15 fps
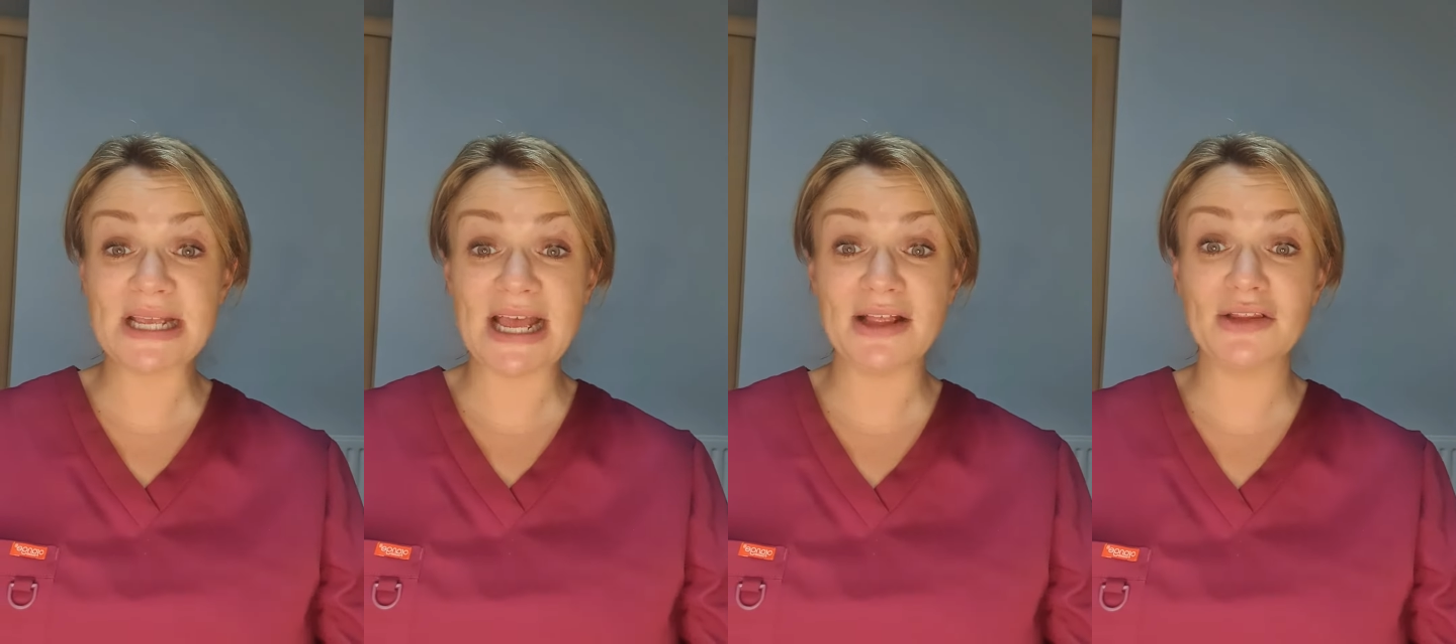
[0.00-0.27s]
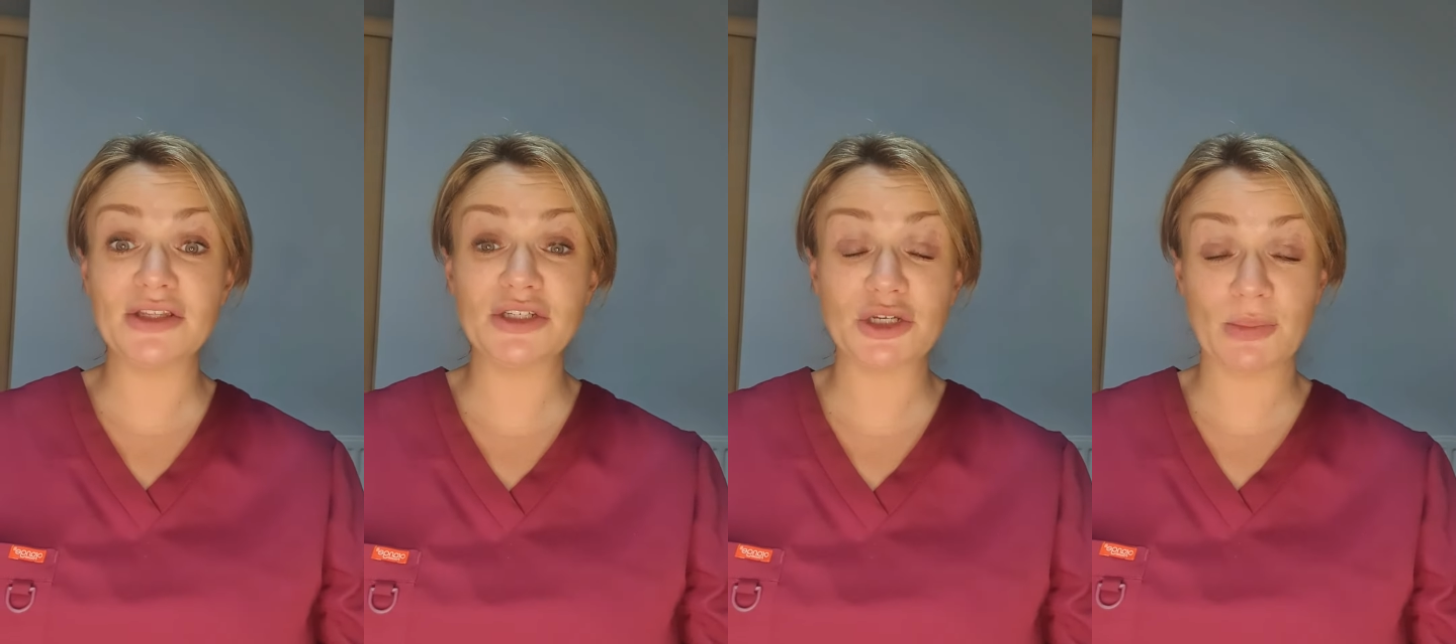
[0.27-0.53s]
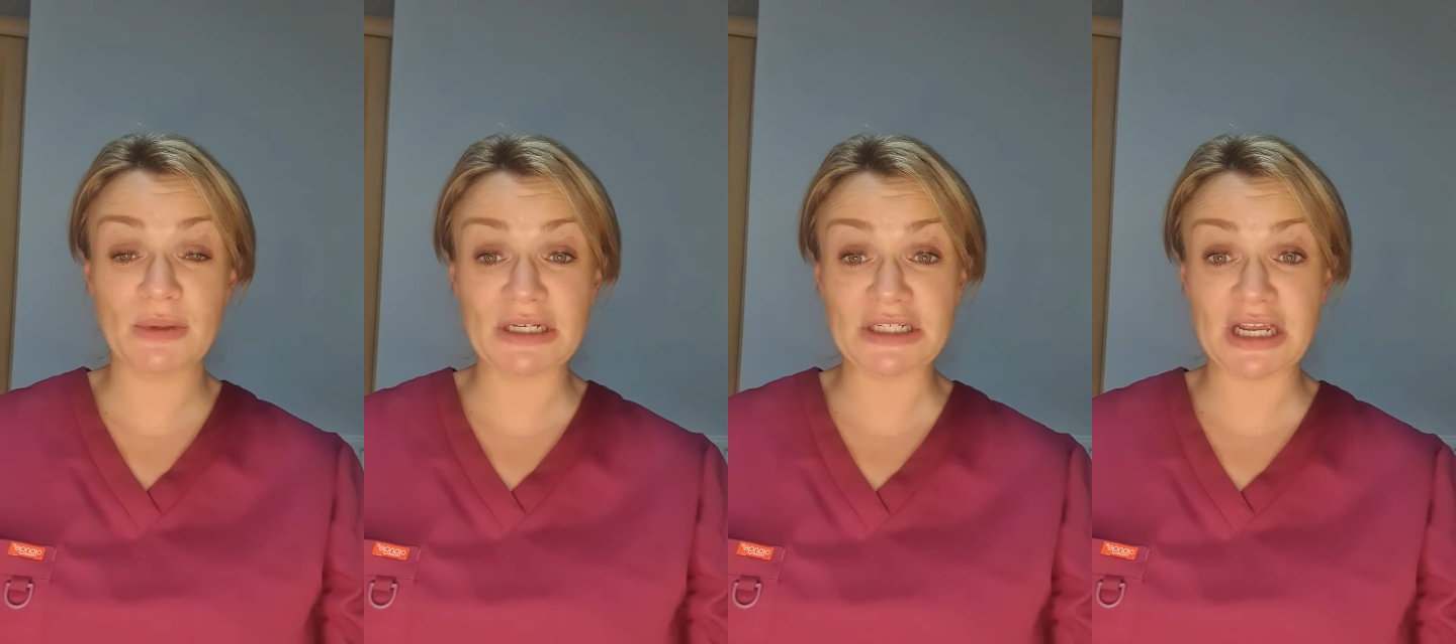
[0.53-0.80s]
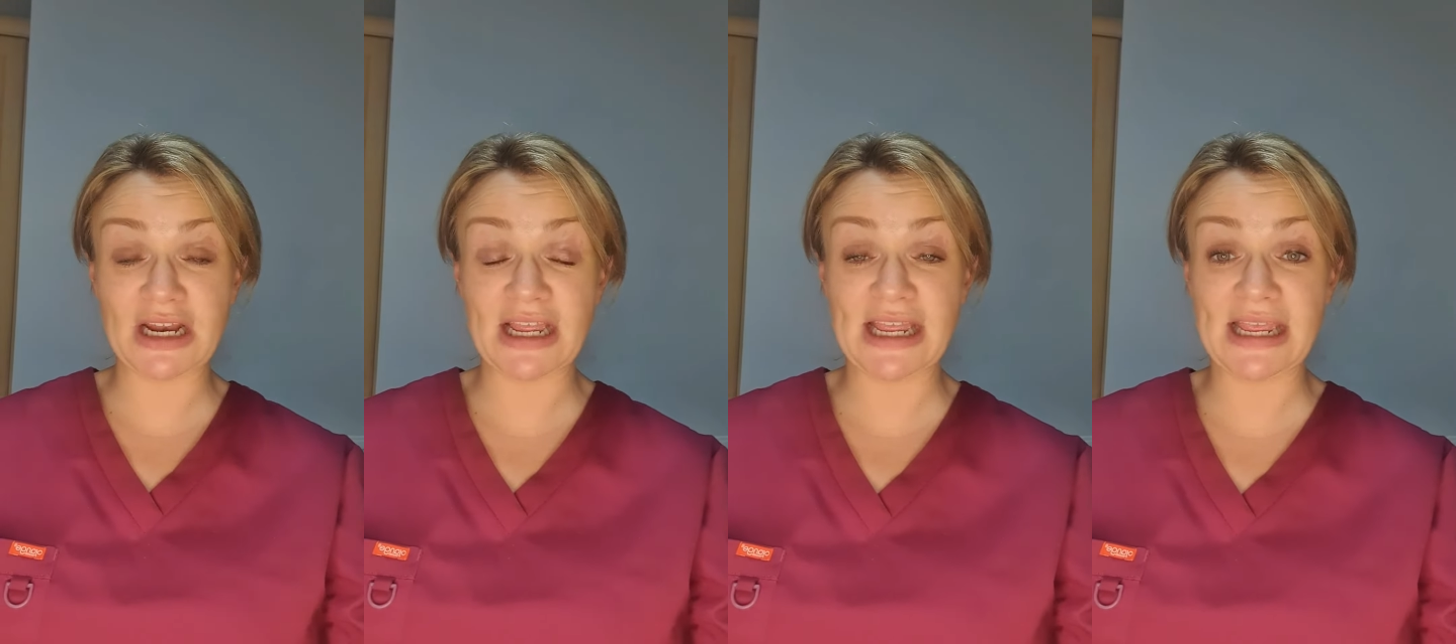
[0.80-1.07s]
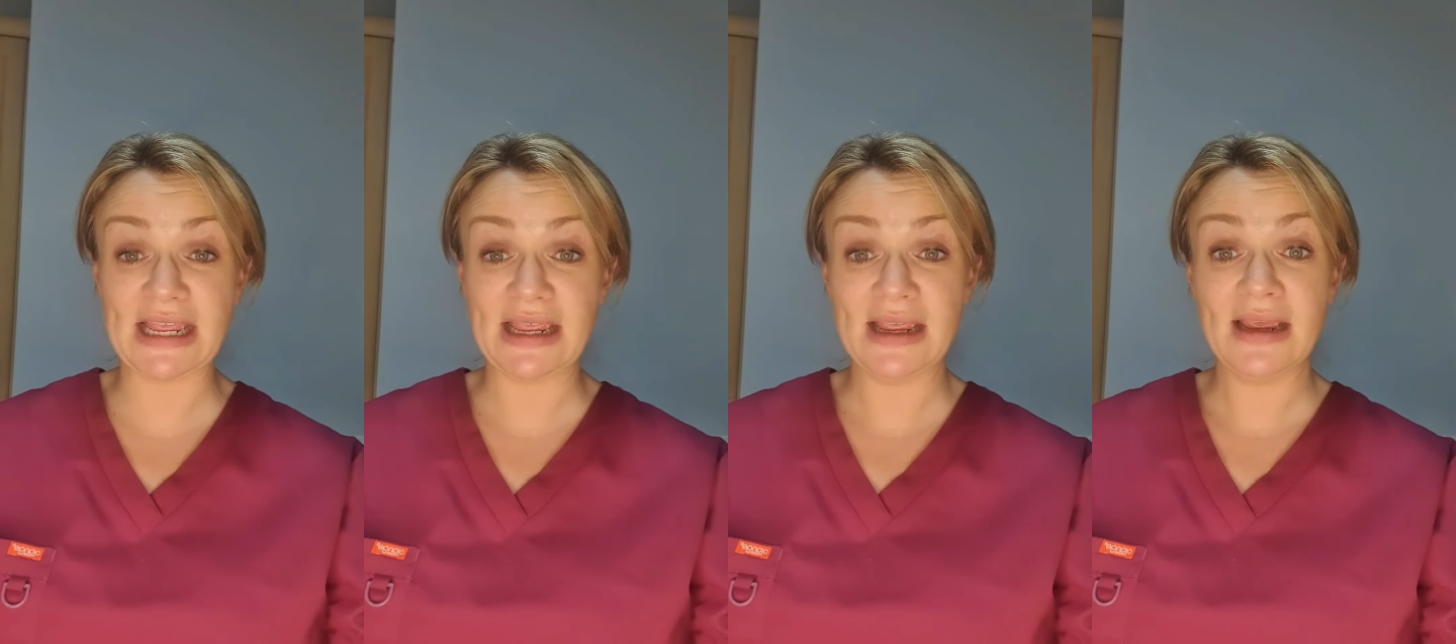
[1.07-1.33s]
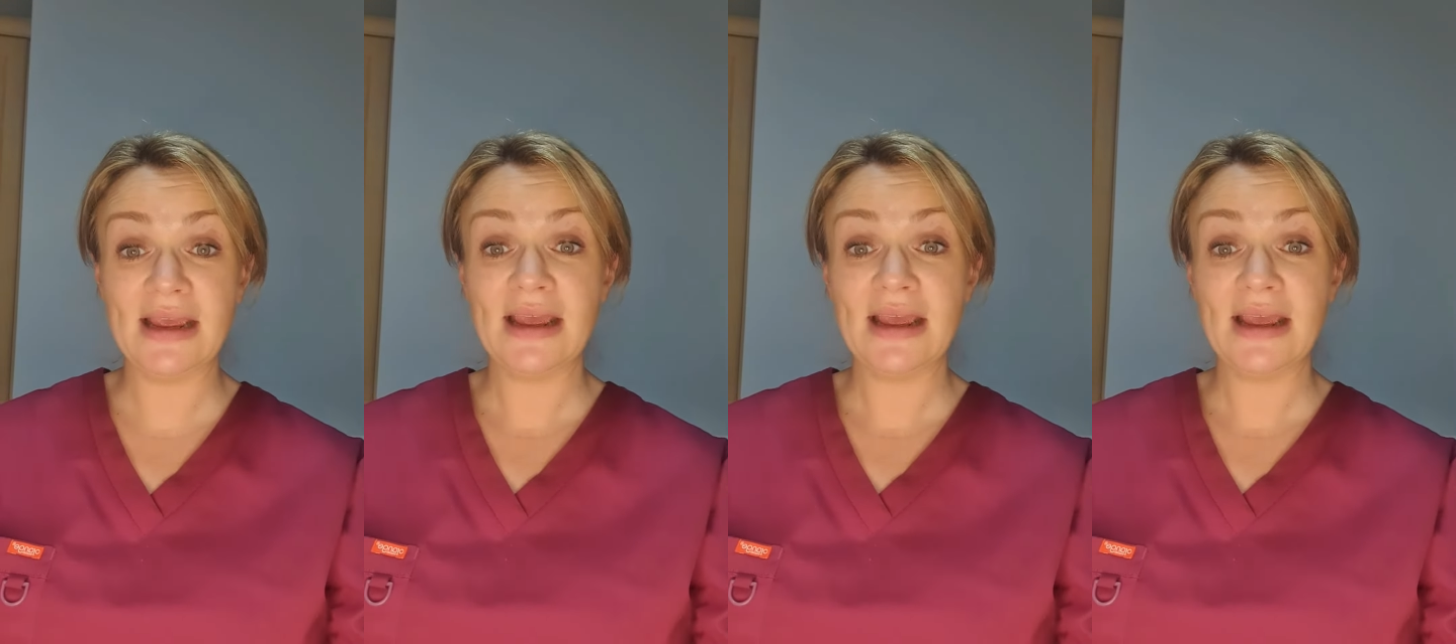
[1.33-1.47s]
Health Dublin.ie.